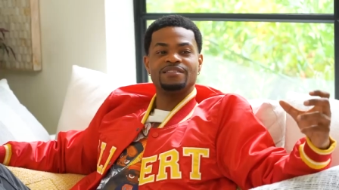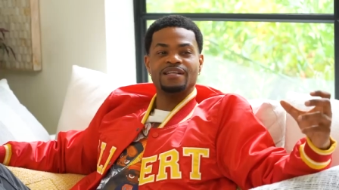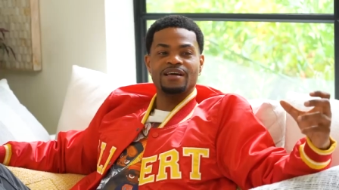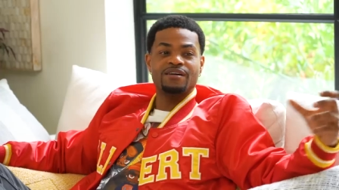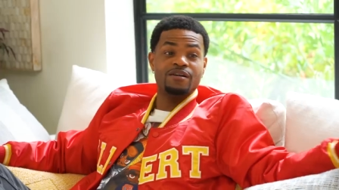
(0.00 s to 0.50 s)
It's yes.
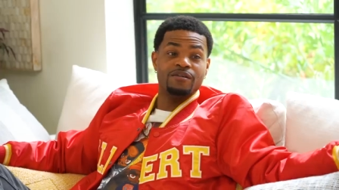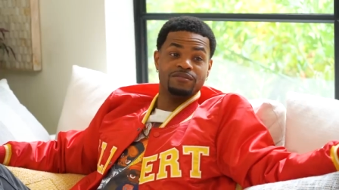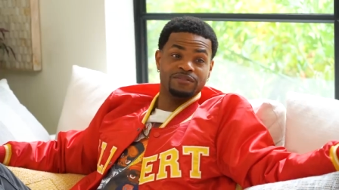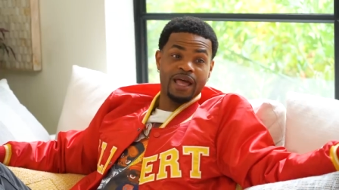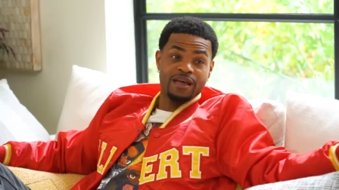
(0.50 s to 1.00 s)
like,
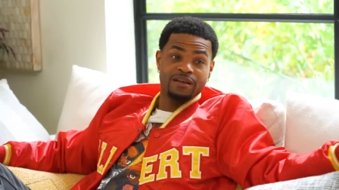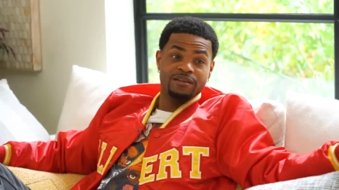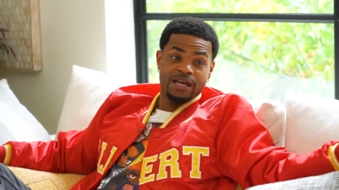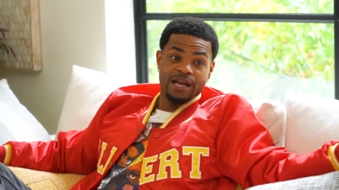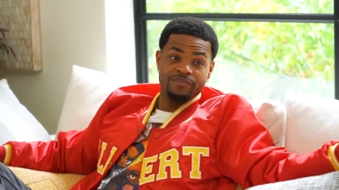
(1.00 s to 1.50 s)
oh, that
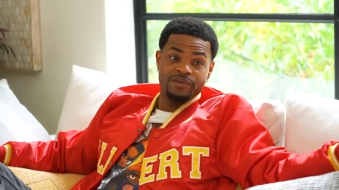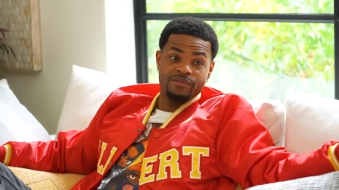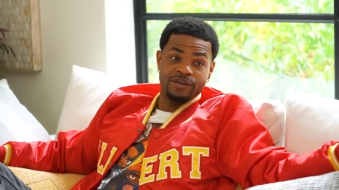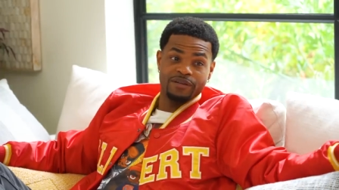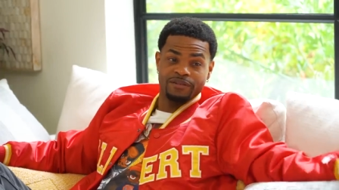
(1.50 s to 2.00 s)
could kind of be
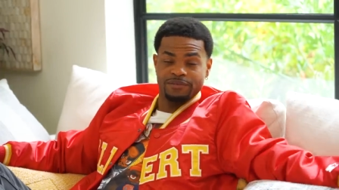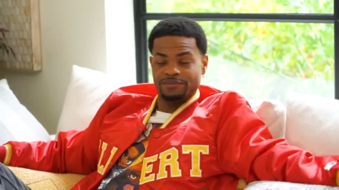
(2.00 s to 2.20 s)
real.